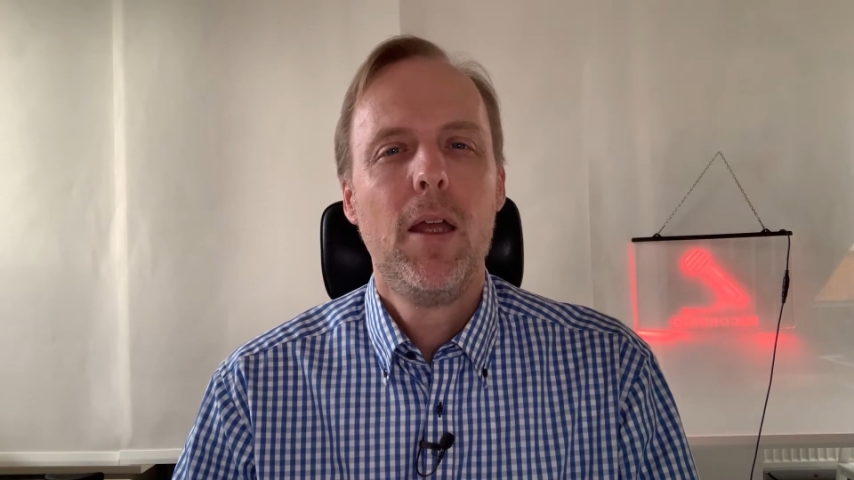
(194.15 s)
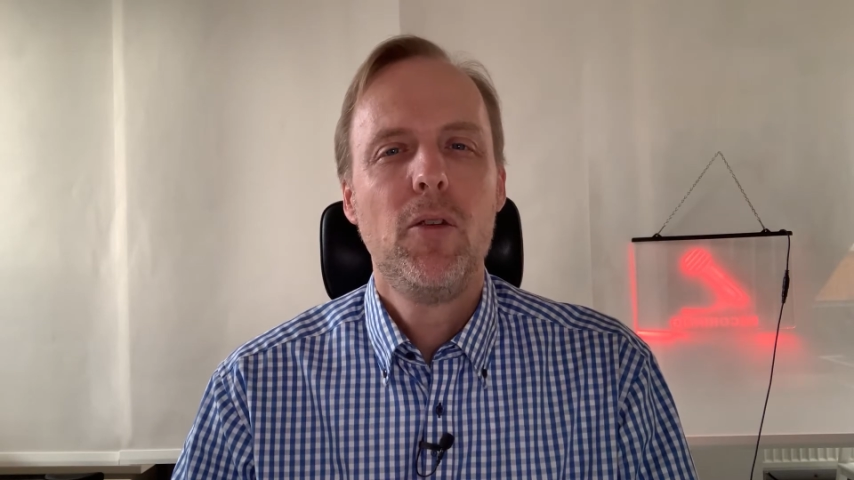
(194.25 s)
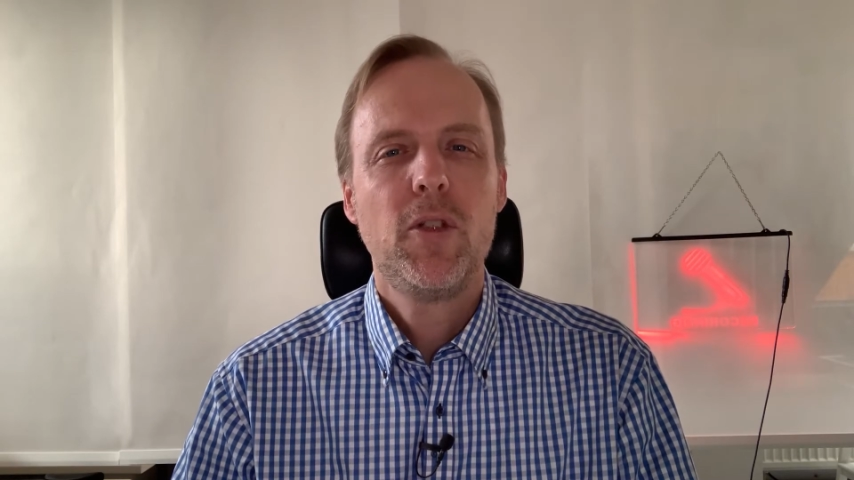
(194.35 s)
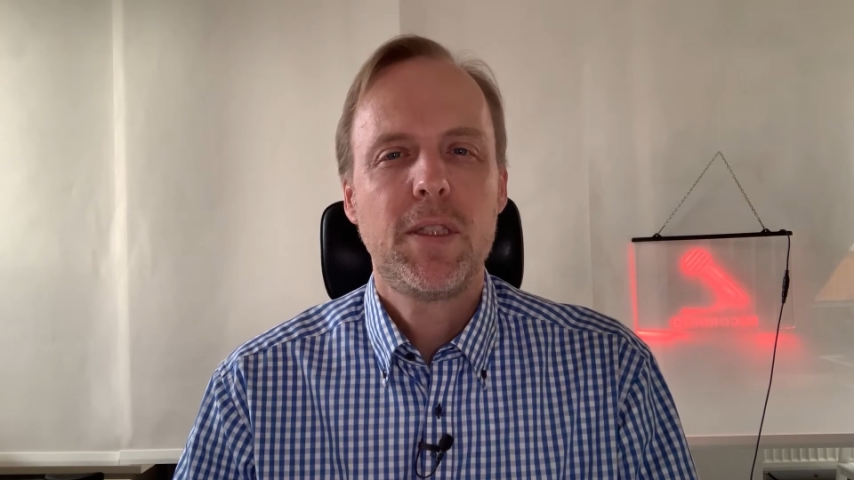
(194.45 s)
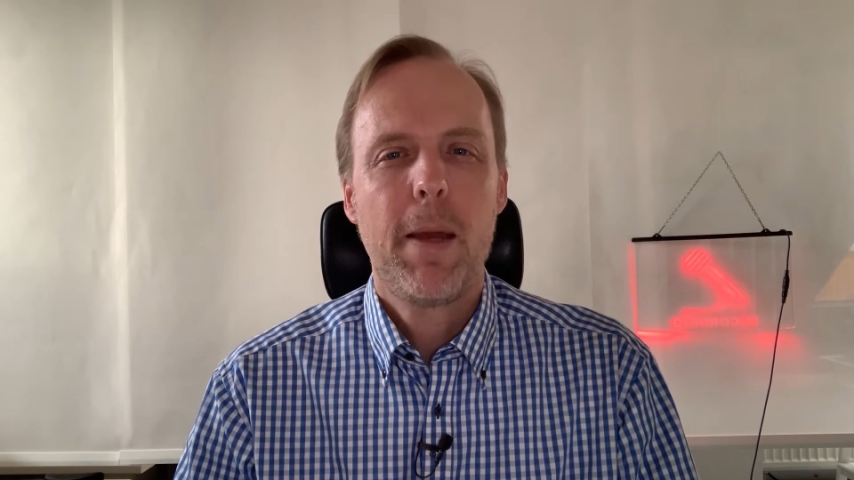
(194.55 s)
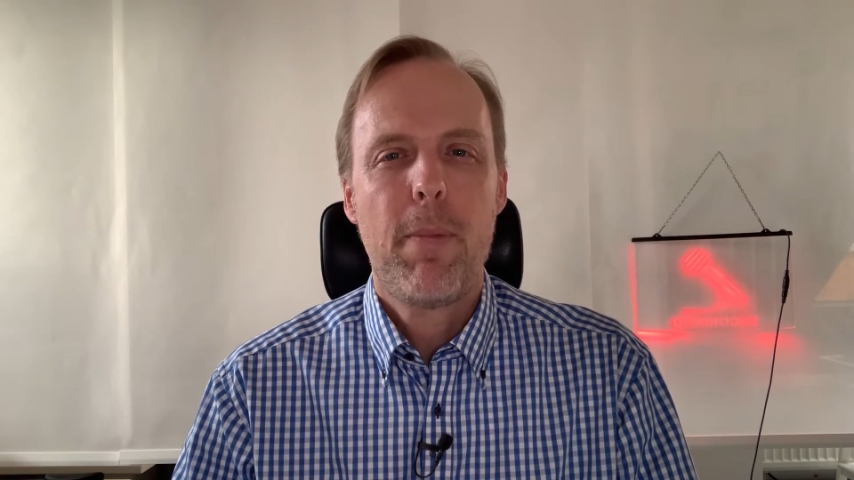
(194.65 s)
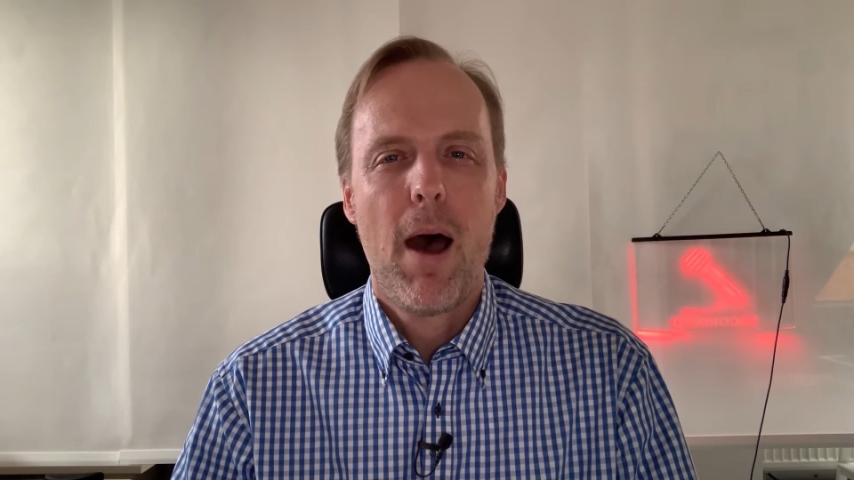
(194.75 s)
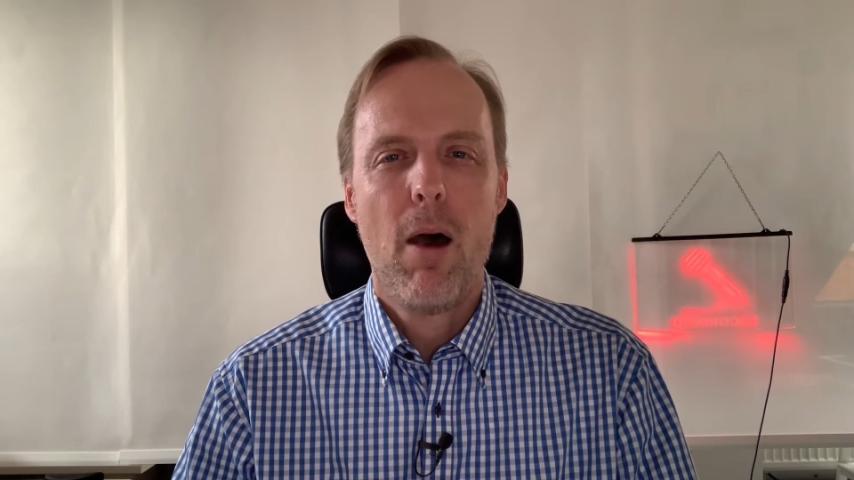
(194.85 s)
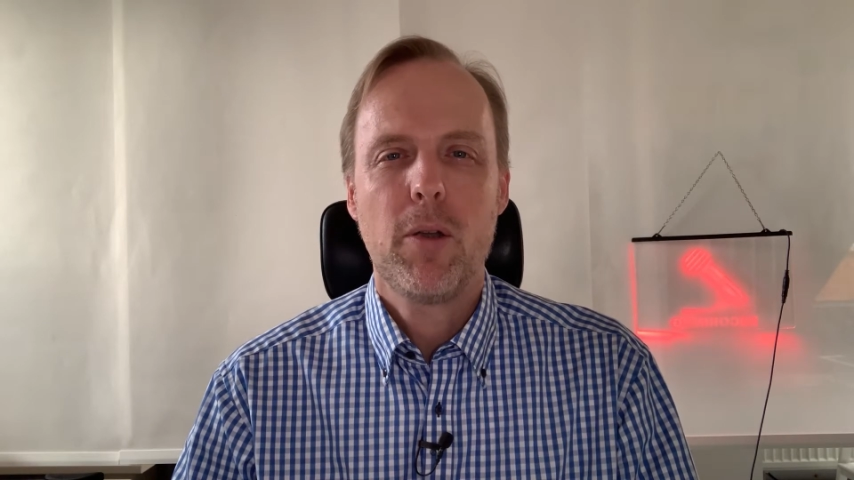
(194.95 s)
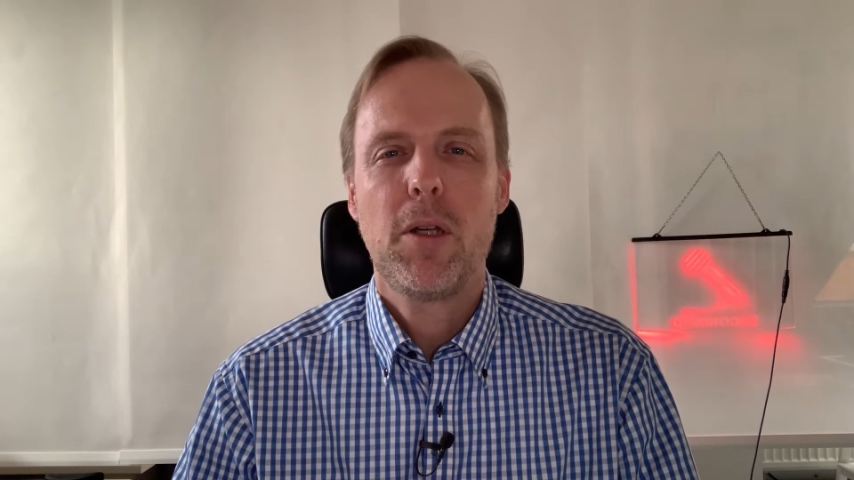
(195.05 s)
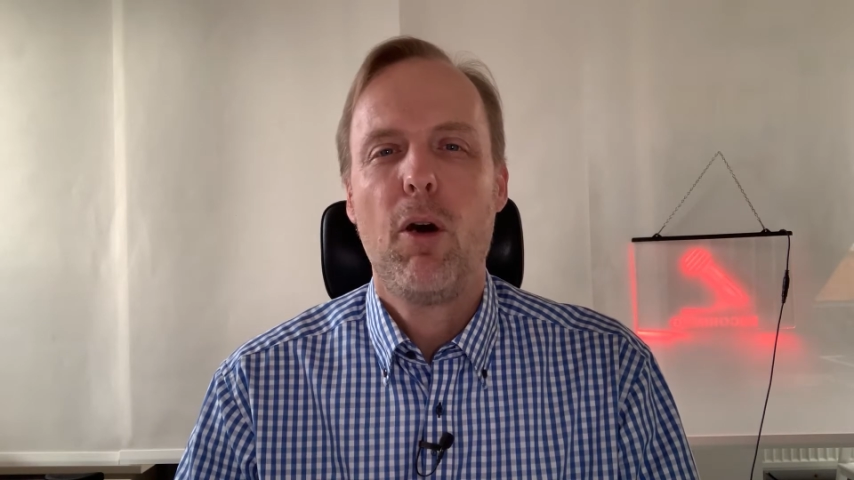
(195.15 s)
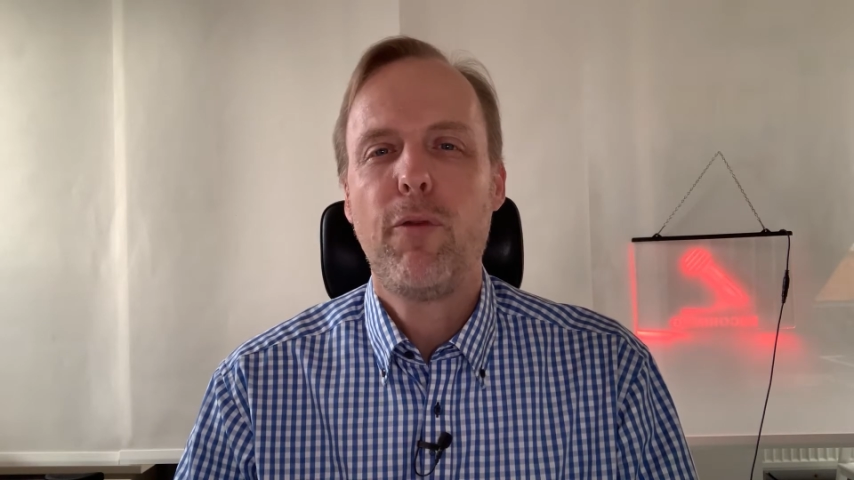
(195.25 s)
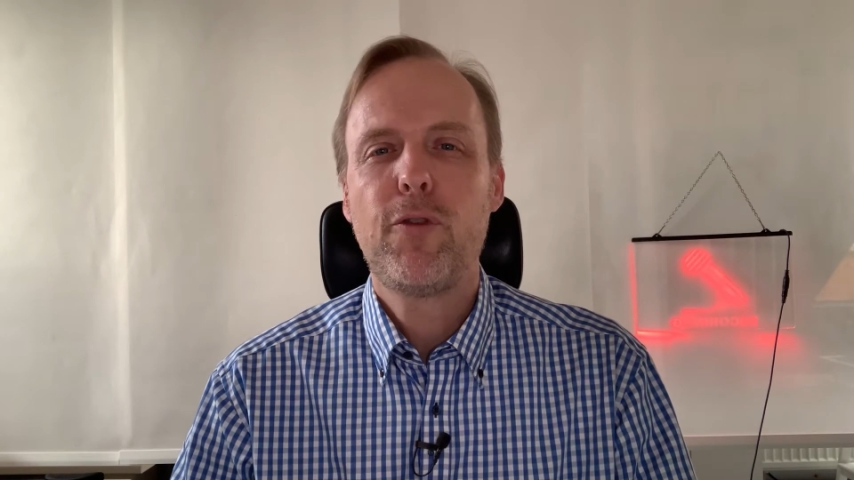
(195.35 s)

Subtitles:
You step out of